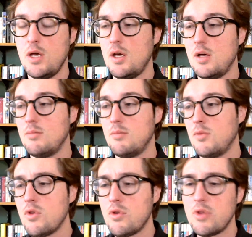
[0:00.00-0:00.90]
Um,
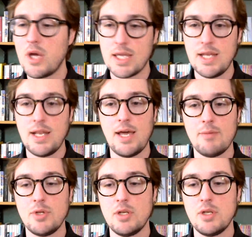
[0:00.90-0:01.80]
although that can
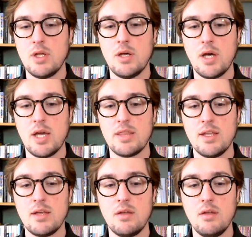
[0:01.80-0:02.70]
happen, uh, I
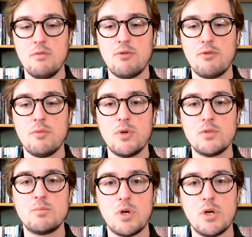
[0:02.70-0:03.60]
think for the
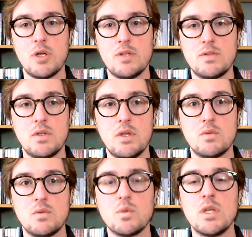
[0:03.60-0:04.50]
most part, it's a,
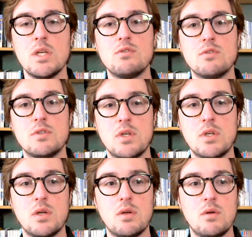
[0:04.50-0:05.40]
it's a really
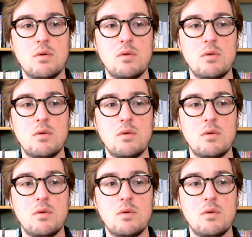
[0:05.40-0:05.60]
interesting